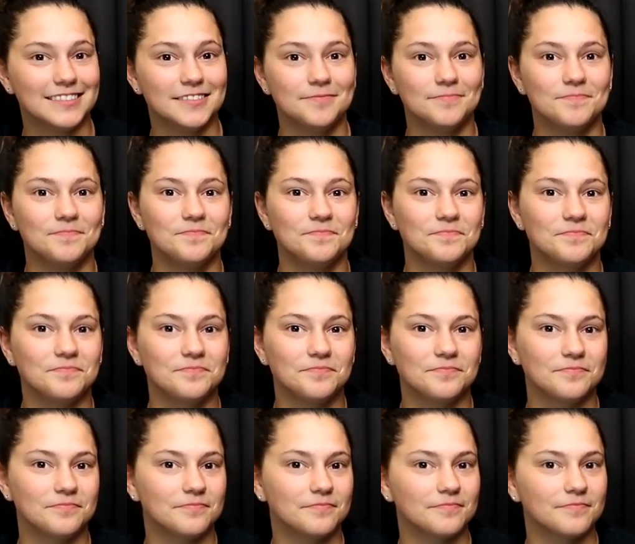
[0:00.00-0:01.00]

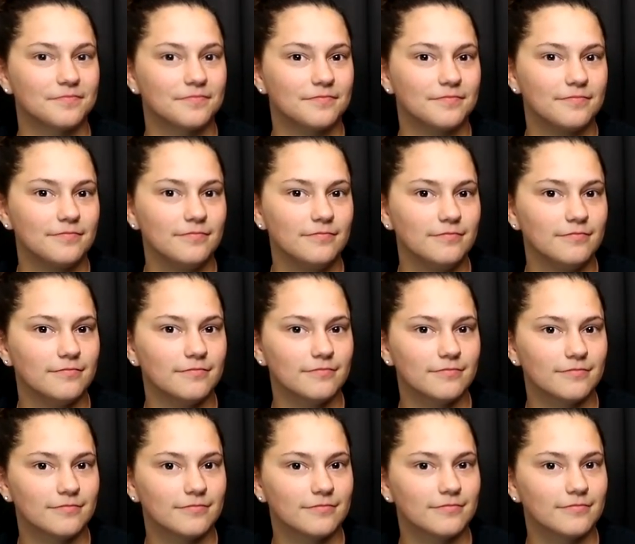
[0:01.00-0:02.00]

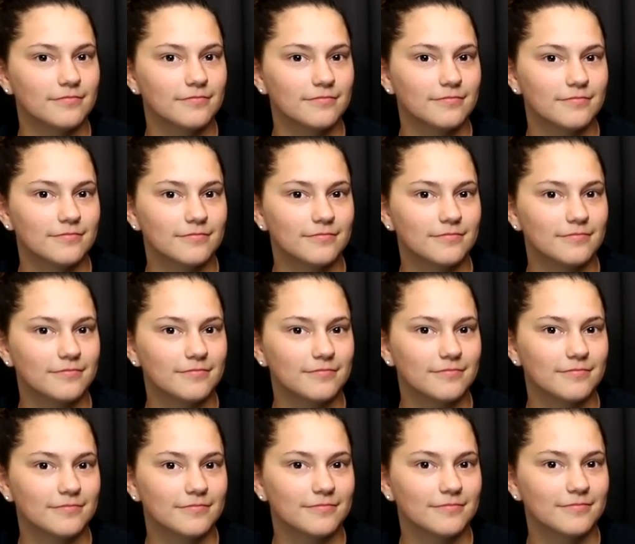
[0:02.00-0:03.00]

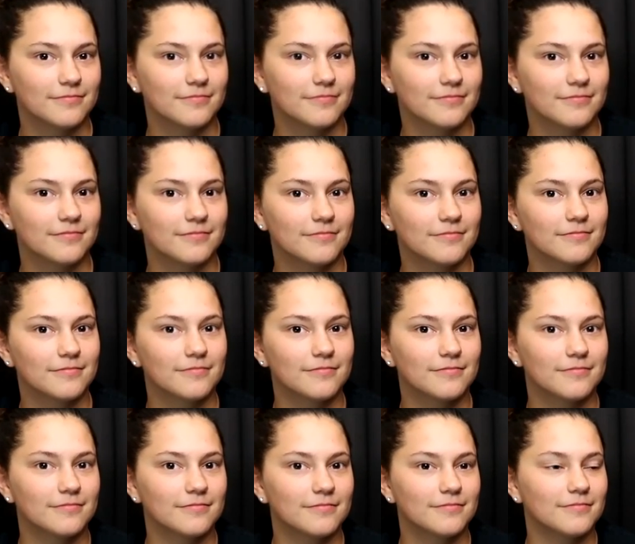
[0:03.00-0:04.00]

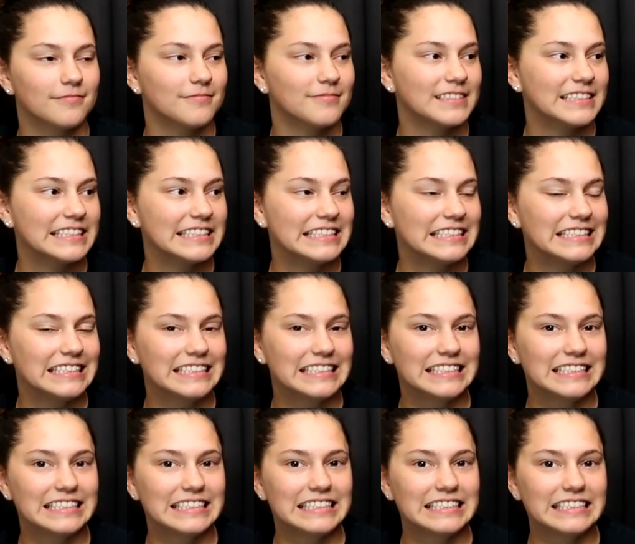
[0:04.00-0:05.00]

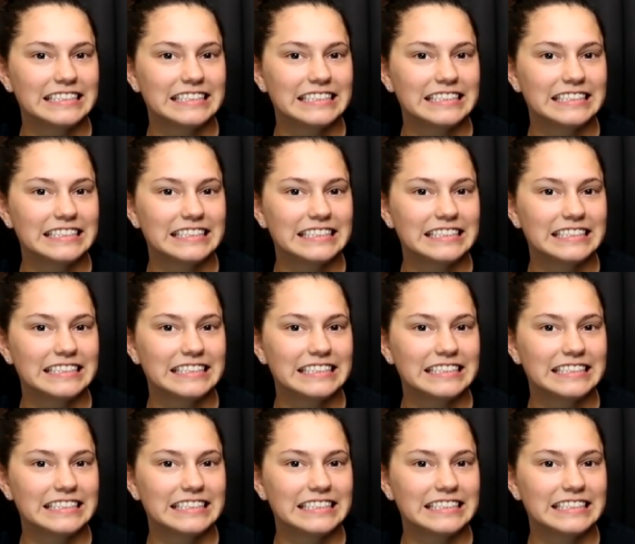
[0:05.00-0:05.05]
[no speech]